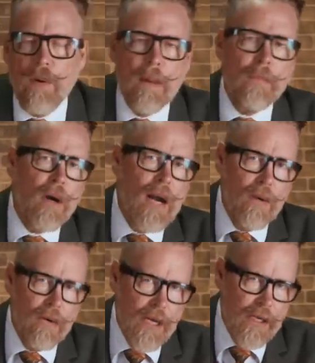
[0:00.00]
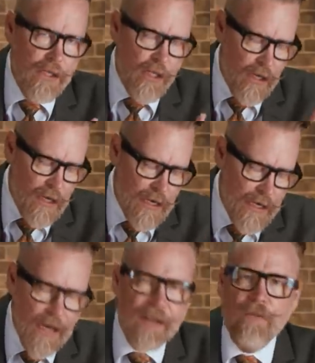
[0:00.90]
Remember how in
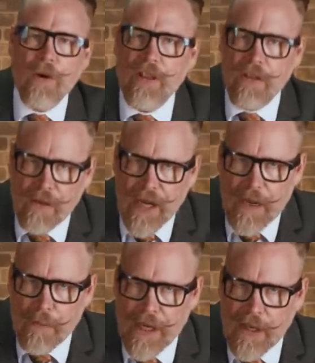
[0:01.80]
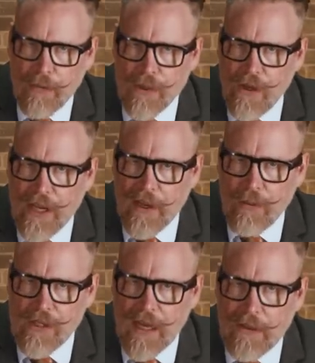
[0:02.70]
July 1943, Benito Mussolini
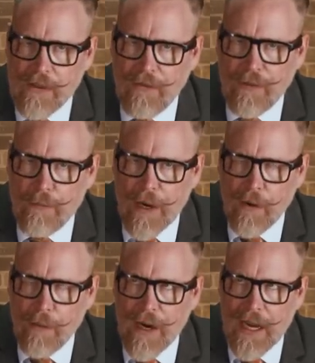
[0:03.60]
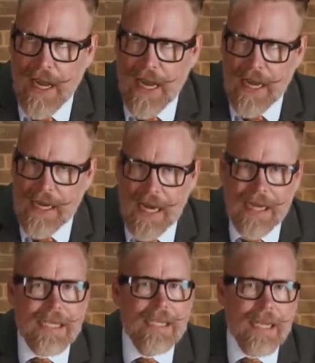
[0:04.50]
was ousted from power by a
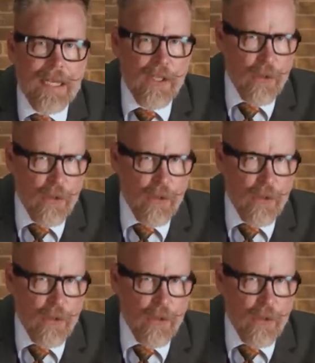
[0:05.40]
19